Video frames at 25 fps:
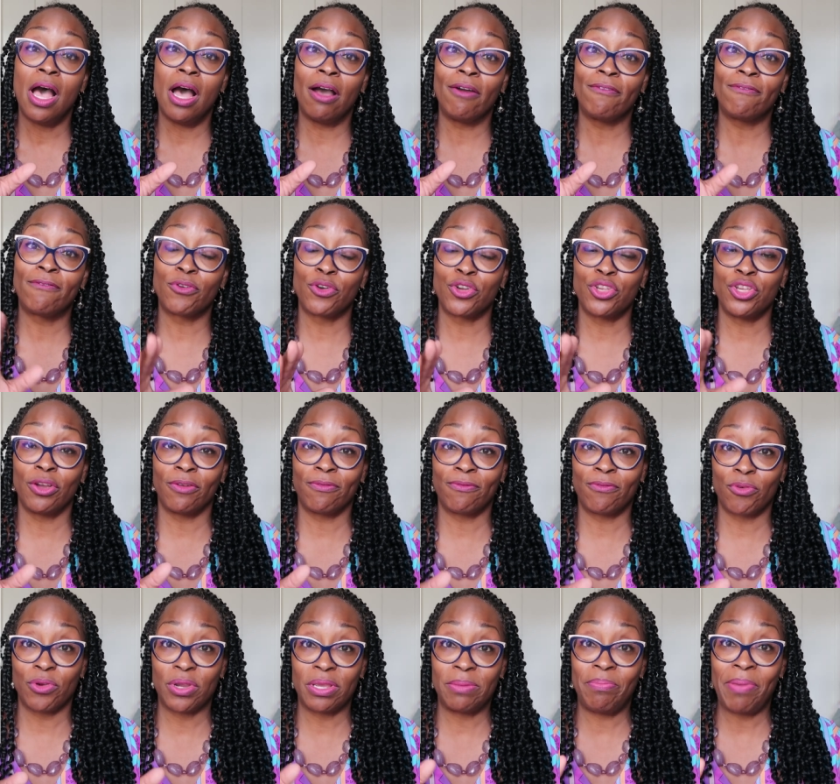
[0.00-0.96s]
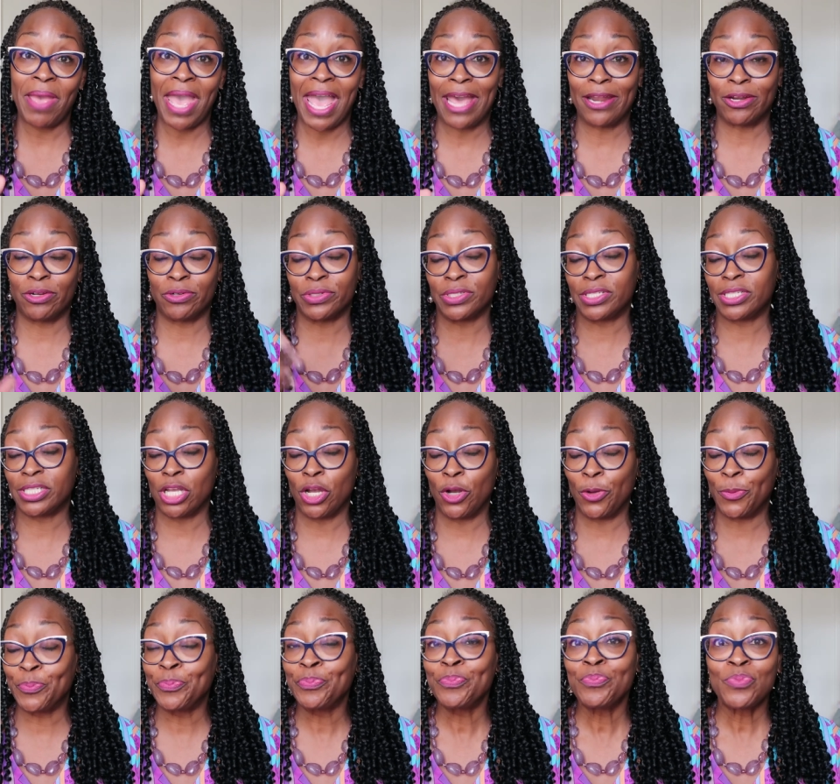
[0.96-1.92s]
uh, for your free pattern
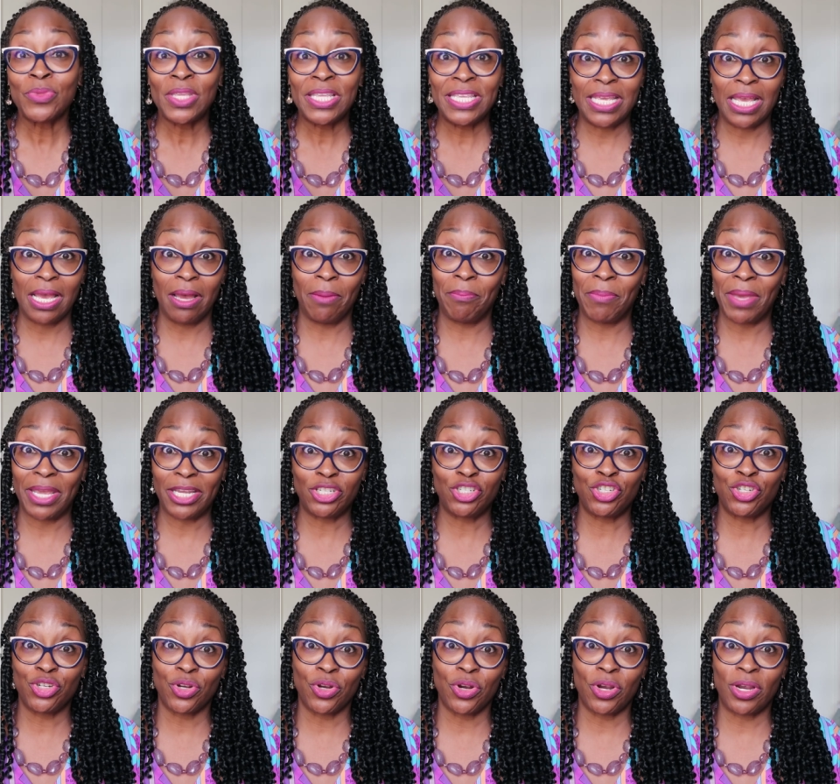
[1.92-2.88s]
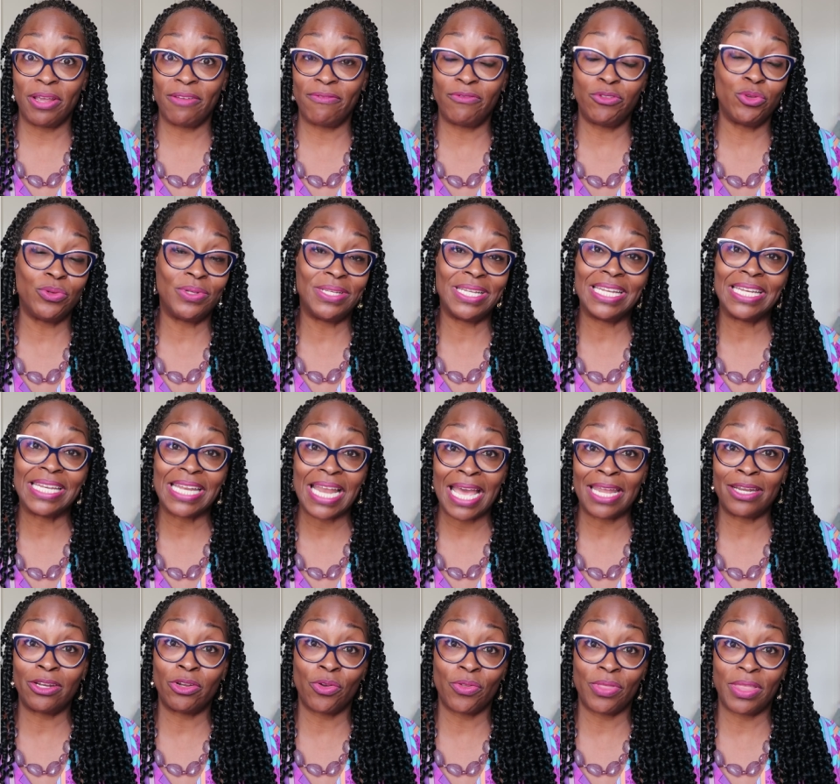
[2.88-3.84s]
so yeah make sure if you did
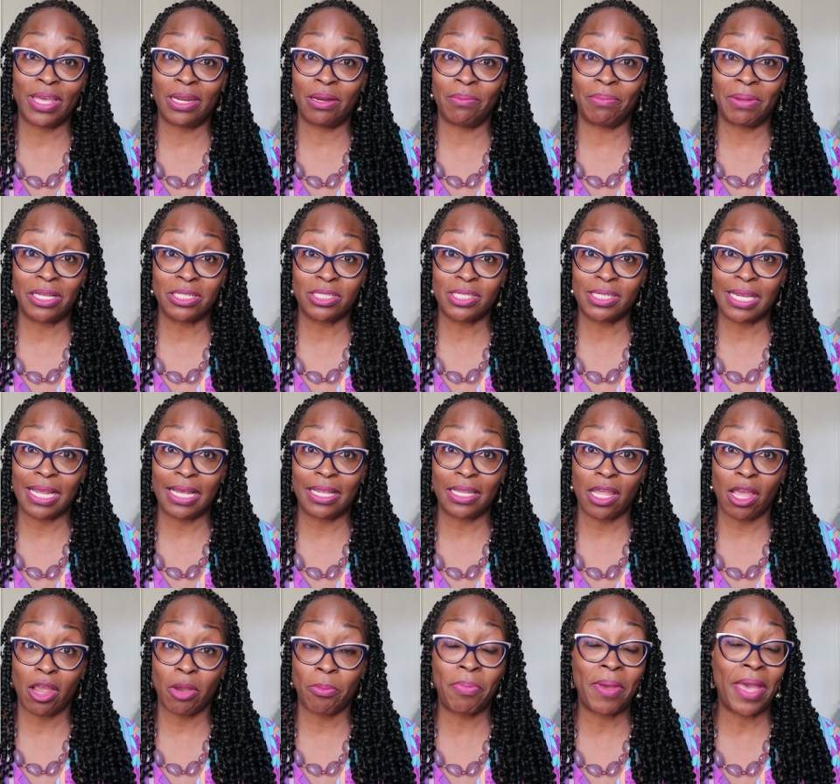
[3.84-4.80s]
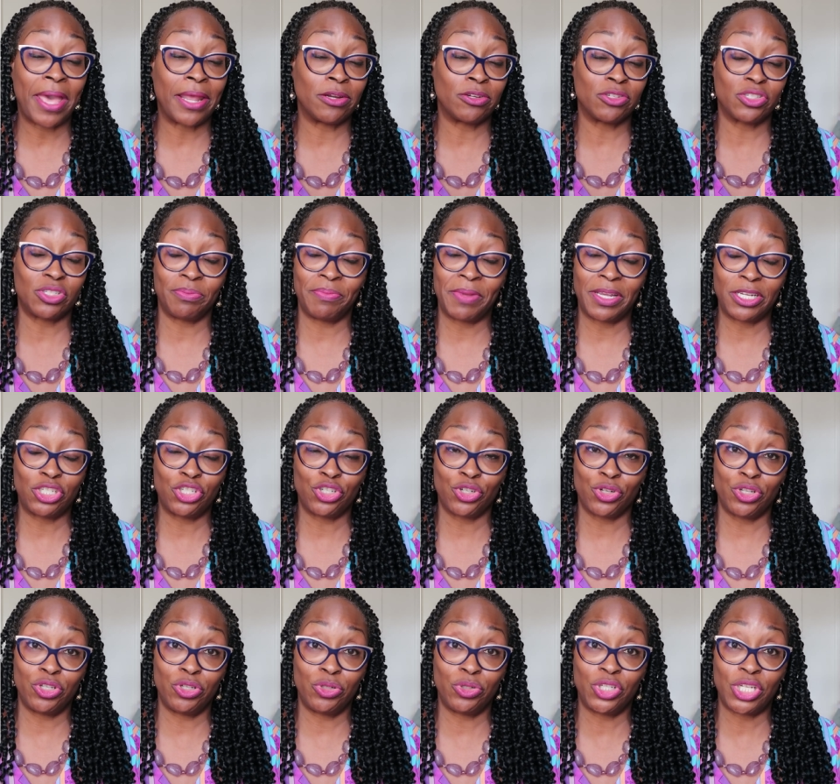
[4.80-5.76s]
not know that about Style Arc patterns make
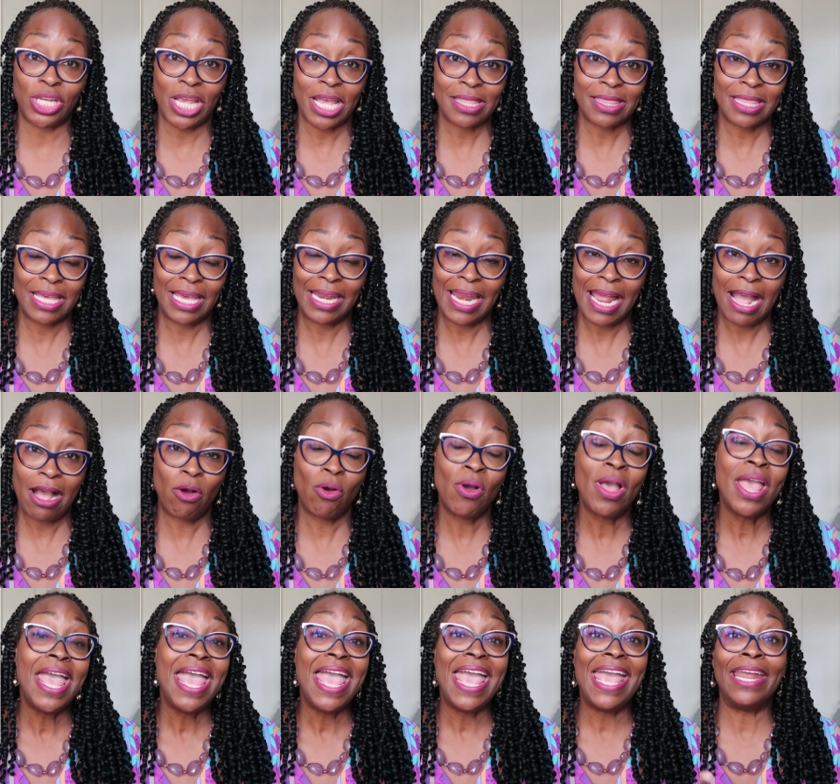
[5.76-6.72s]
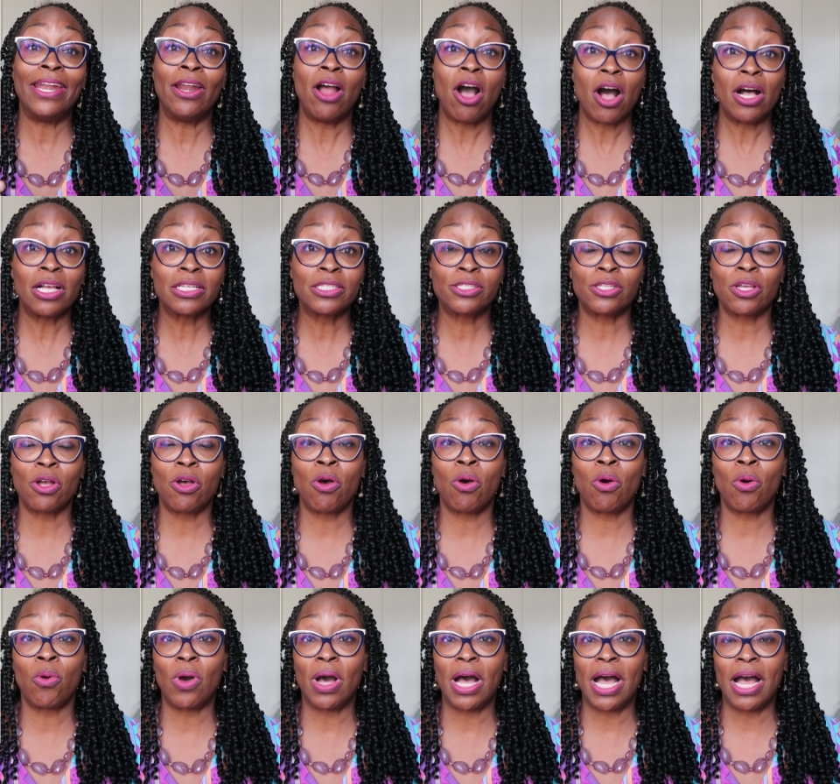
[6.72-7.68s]
sure you check that out and
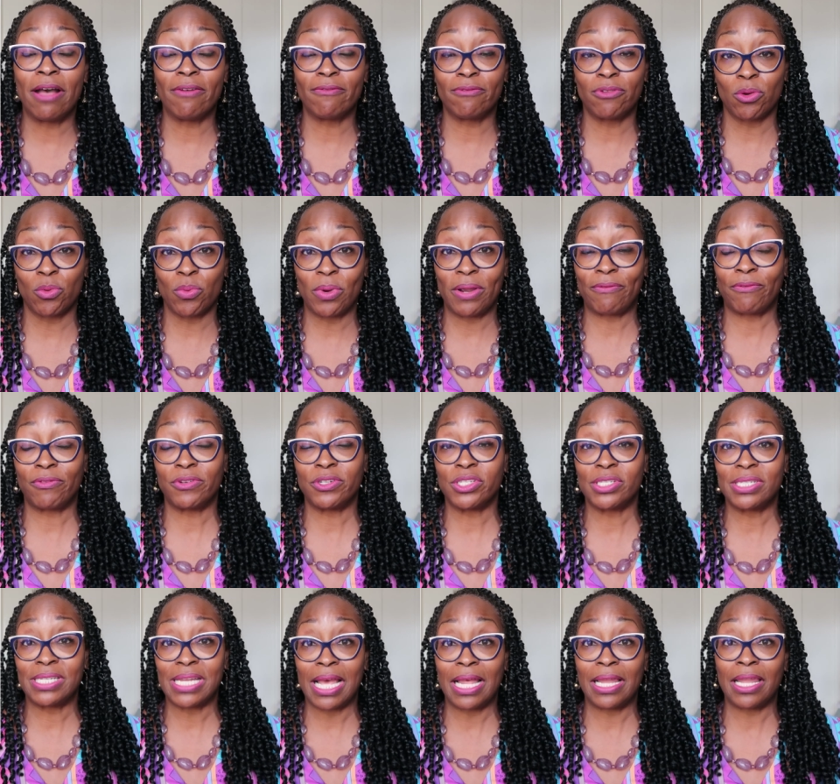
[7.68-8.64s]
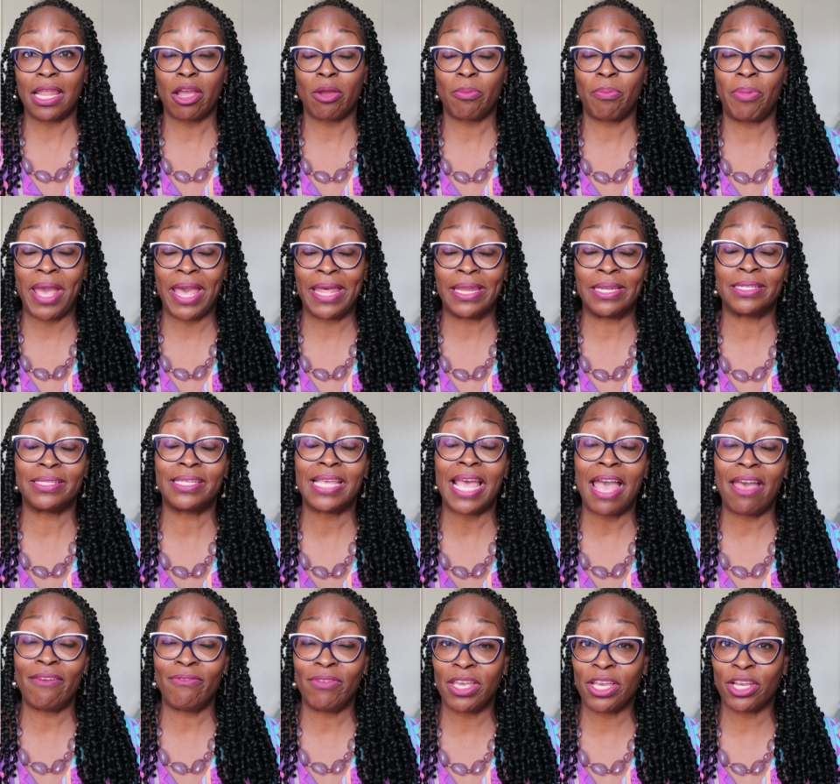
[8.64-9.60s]
also um, for reference Style Arc patterns
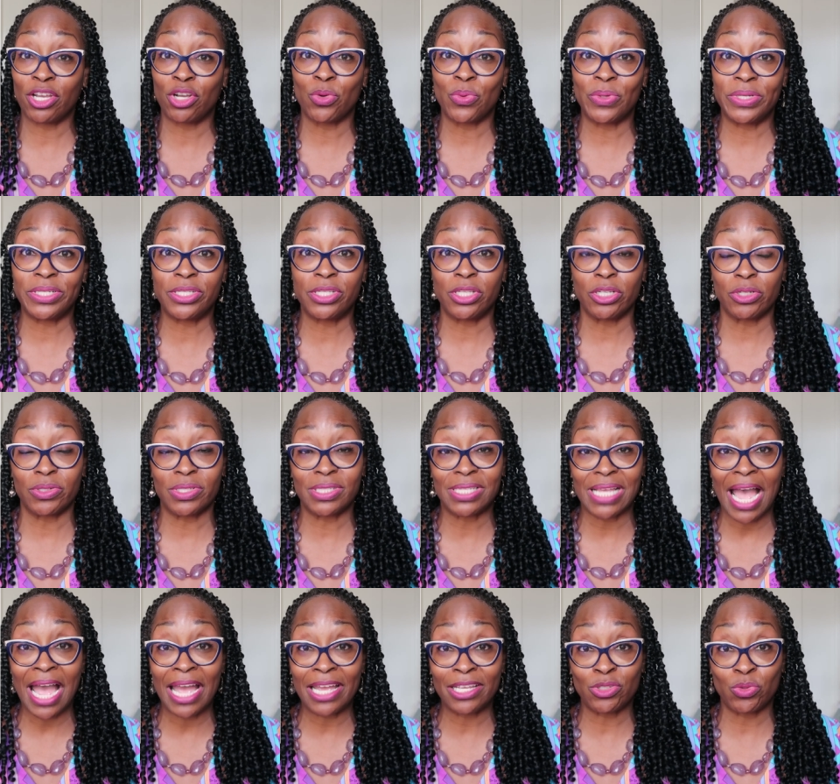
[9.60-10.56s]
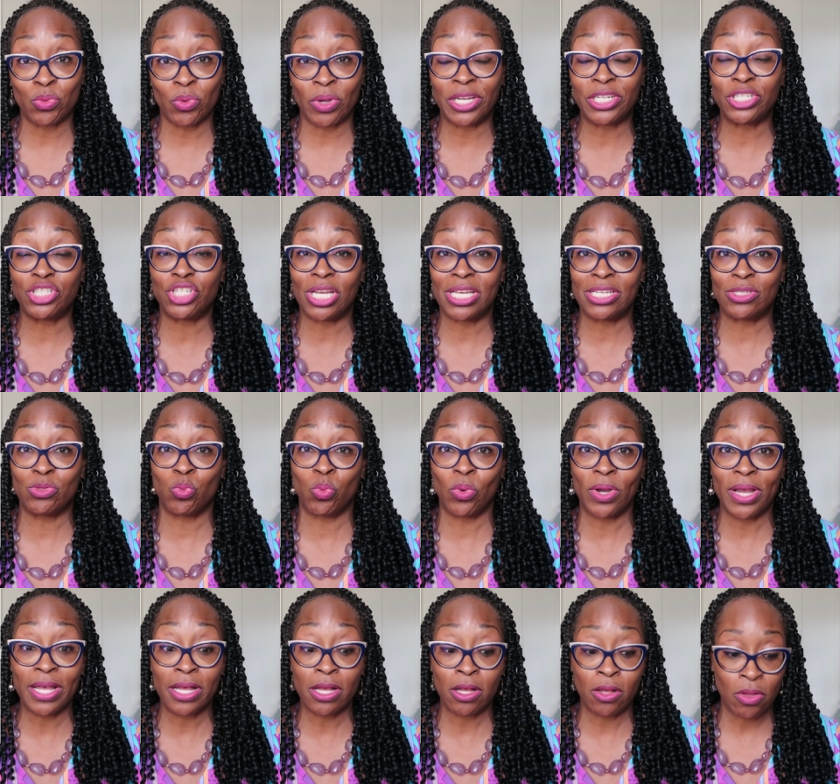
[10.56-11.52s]
have increased their size range as
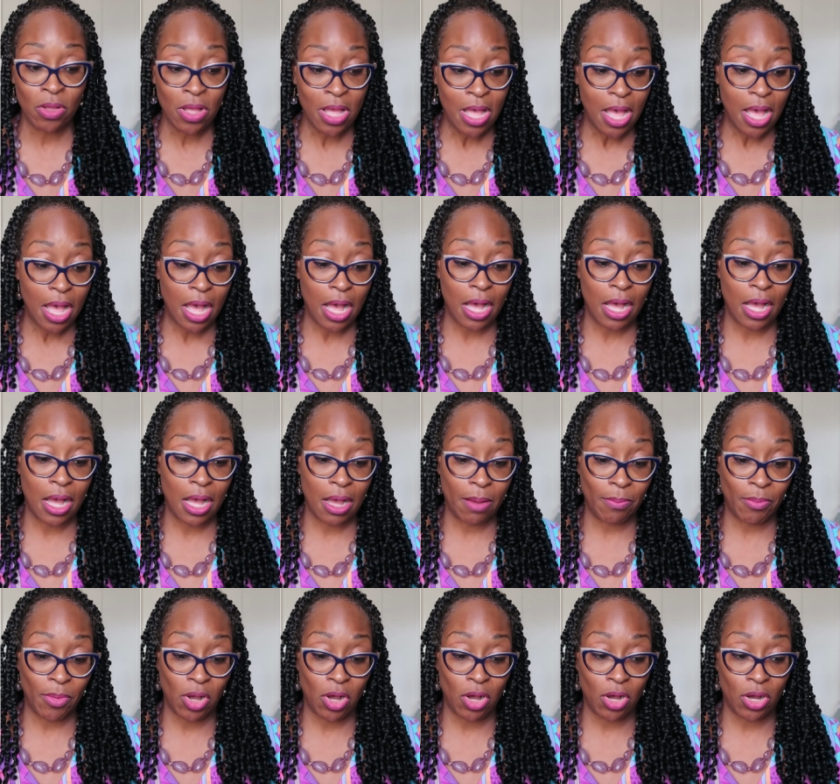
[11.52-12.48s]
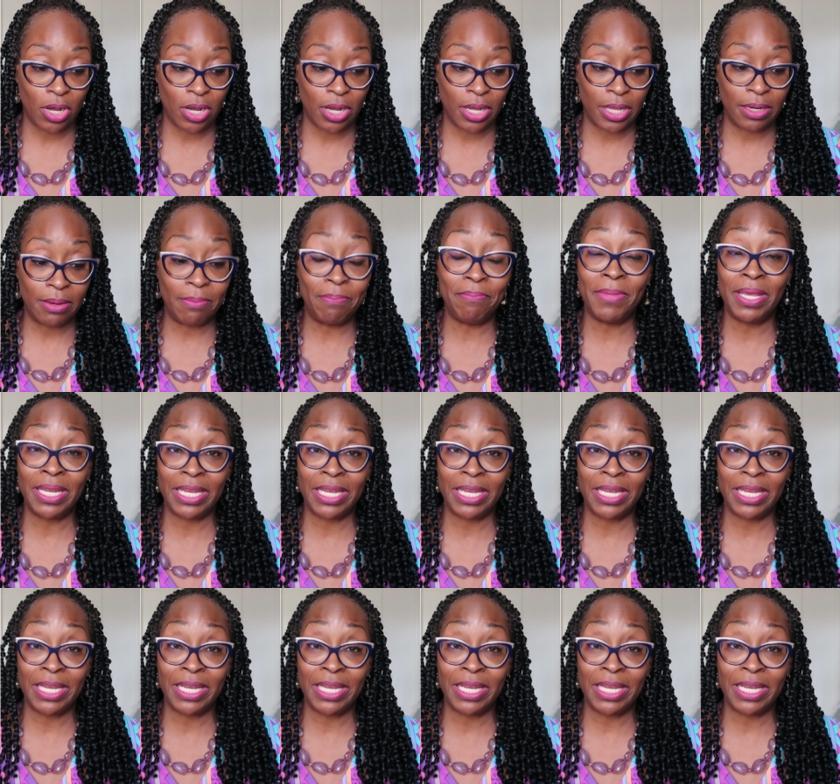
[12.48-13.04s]
well um, on